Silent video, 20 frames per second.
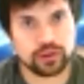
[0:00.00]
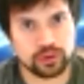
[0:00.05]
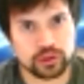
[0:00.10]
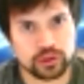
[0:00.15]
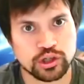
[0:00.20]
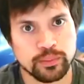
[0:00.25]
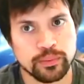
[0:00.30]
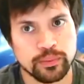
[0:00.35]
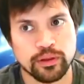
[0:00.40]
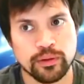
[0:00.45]

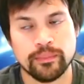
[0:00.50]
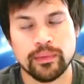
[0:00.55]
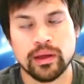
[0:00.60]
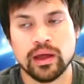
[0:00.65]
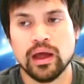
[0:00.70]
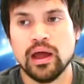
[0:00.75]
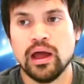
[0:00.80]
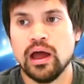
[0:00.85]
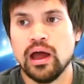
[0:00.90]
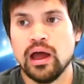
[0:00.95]
top of them
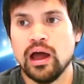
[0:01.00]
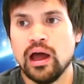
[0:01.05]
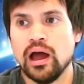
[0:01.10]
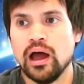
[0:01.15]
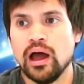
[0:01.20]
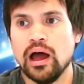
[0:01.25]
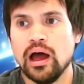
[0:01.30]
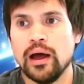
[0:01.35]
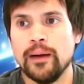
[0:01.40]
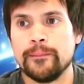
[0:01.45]

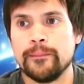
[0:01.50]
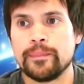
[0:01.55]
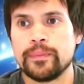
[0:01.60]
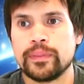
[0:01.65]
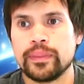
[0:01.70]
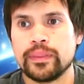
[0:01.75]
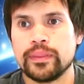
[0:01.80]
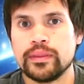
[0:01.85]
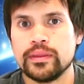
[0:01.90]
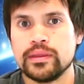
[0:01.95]
um,
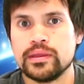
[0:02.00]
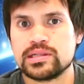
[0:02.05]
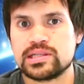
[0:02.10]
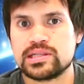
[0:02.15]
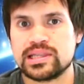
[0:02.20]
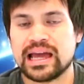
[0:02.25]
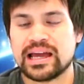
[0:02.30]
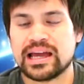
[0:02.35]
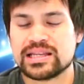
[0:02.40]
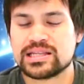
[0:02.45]
so
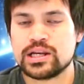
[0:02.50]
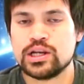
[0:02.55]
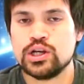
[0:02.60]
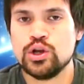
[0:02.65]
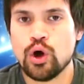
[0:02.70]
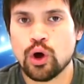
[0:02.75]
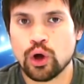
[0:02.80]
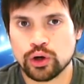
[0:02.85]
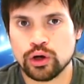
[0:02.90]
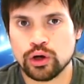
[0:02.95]
that is a
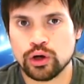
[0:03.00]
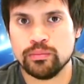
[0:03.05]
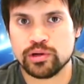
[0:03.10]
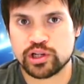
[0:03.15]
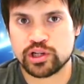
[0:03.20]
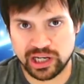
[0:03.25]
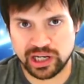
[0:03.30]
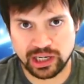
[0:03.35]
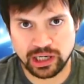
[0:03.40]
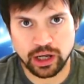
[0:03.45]
non
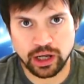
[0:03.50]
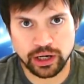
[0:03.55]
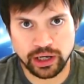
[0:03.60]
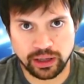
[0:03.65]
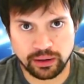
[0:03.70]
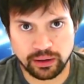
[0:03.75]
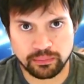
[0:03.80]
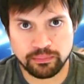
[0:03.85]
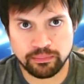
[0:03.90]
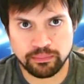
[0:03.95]
machine
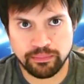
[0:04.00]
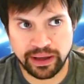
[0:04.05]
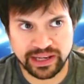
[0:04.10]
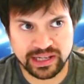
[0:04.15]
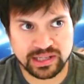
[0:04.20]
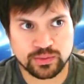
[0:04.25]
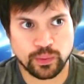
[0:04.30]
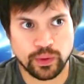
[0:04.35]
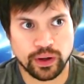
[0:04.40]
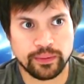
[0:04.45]
learning
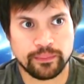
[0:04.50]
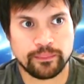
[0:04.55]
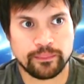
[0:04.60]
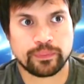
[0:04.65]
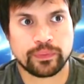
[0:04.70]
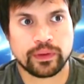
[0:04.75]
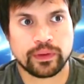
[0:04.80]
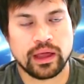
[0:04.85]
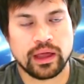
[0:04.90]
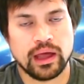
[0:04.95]
based one
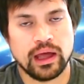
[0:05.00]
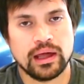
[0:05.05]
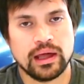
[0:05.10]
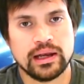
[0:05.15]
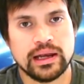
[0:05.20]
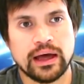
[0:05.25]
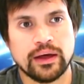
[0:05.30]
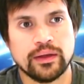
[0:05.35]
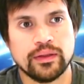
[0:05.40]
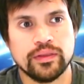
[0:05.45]

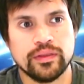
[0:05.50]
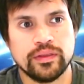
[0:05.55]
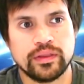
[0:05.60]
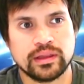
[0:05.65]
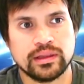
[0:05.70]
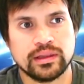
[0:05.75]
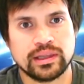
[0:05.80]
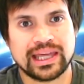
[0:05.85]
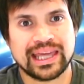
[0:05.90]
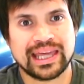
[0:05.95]
now,
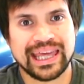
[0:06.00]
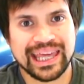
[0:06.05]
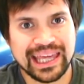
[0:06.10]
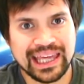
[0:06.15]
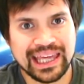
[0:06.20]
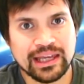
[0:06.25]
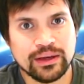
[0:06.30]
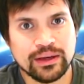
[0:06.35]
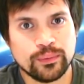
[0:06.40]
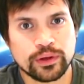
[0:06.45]
the, the
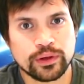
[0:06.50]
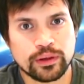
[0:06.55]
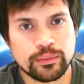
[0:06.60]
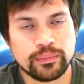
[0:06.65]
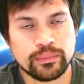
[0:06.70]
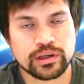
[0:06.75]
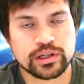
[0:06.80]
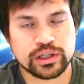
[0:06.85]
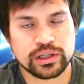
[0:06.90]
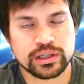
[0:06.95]
key with
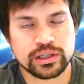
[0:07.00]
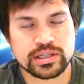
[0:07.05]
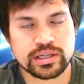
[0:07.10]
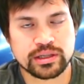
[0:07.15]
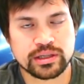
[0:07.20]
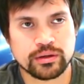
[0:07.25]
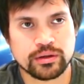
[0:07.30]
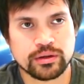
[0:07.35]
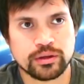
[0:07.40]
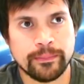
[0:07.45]
a so
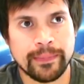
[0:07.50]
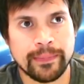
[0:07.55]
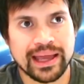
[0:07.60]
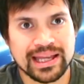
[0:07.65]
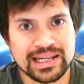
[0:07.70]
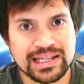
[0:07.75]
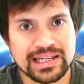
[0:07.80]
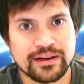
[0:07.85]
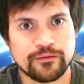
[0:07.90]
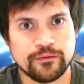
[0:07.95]
the, the
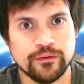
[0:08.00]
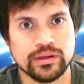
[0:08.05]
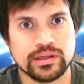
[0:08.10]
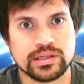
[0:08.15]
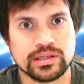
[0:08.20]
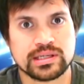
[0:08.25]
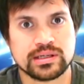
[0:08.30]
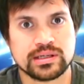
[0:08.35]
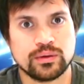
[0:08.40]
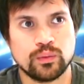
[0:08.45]
main
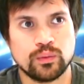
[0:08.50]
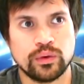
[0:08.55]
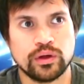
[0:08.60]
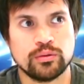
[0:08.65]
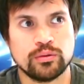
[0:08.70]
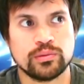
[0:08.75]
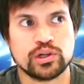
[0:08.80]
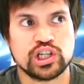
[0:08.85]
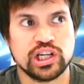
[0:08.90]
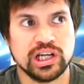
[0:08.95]
difference with
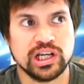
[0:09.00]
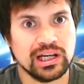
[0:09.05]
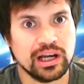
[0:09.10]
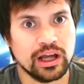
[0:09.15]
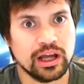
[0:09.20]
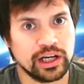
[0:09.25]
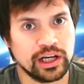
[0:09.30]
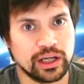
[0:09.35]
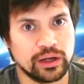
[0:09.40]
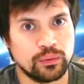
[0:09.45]
a machine
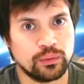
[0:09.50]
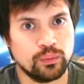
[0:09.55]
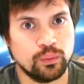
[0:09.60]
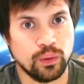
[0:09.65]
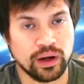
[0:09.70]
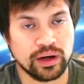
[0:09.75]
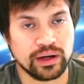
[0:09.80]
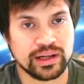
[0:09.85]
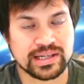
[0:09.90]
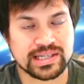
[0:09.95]
learning
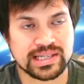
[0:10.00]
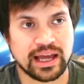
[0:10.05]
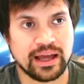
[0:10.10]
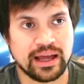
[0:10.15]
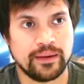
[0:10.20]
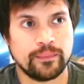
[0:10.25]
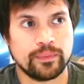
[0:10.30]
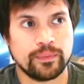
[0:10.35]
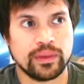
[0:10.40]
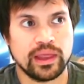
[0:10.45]
one is that
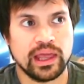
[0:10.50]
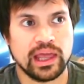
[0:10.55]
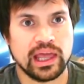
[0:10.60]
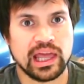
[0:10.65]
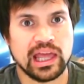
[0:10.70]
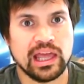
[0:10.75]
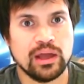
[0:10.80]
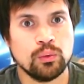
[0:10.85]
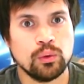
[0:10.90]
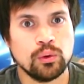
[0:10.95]

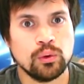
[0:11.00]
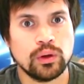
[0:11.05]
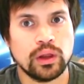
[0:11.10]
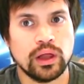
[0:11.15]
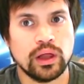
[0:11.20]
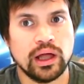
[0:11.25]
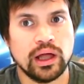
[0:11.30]
it will